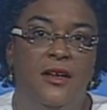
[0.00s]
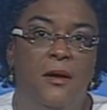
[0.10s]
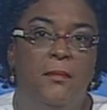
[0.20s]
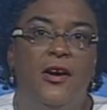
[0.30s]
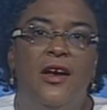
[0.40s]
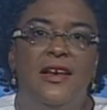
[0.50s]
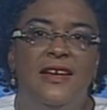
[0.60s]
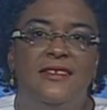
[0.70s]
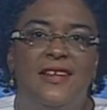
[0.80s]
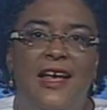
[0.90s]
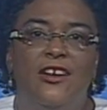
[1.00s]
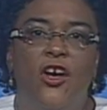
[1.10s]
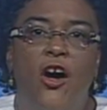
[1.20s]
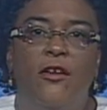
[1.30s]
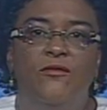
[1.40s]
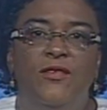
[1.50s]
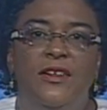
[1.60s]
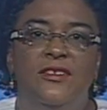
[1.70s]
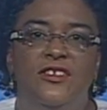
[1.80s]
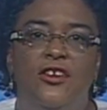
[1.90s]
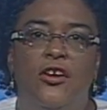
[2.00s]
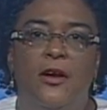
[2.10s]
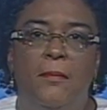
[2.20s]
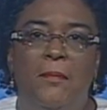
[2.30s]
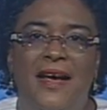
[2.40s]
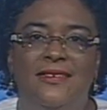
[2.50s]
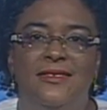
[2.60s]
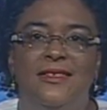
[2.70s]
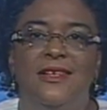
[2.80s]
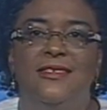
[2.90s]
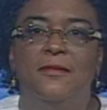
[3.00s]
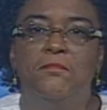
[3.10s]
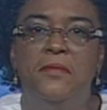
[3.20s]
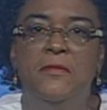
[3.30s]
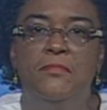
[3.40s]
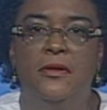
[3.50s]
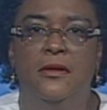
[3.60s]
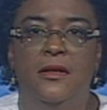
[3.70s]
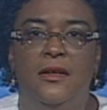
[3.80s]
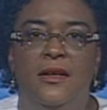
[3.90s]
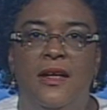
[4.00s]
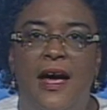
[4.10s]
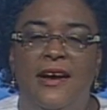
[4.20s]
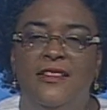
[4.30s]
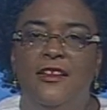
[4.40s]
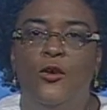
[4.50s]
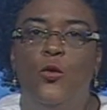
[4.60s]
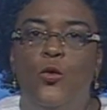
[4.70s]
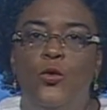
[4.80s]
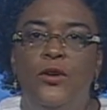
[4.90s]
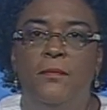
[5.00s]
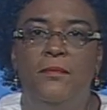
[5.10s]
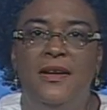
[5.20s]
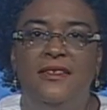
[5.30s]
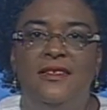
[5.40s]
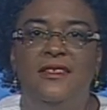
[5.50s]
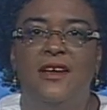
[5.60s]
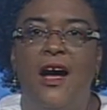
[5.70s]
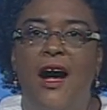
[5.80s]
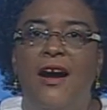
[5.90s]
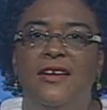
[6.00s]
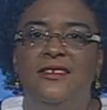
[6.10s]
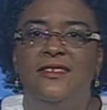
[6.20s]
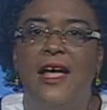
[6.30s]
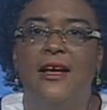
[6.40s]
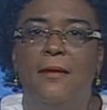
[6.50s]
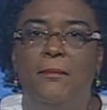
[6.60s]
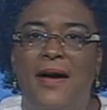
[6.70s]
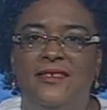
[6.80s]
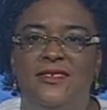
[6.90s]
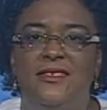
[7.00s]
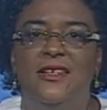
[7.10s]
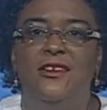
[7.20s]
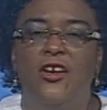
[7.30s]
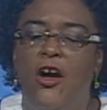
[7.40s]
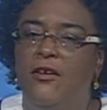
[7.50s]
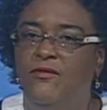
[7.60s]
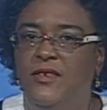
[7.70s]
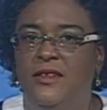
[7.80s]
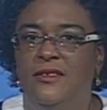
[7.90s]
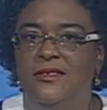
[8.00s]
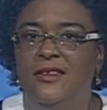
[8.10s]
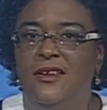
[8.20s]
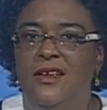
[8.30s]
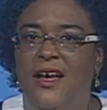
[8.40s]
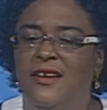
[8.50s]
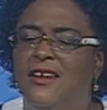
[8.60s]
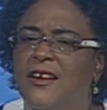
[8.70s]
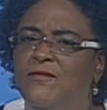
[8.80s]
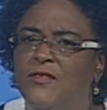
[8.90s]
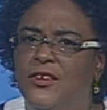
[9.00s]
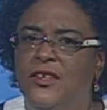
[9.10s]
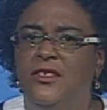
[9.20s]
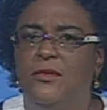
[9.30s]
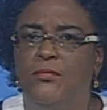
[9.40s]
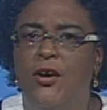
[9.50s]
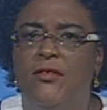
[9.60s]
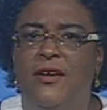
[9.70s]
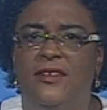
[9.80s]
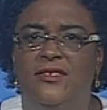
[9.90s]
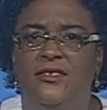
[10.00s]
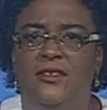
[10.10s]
but our leaders had confidence in our capacity as a people and in their own ability to harness that capacity and confidence and convert it to progress.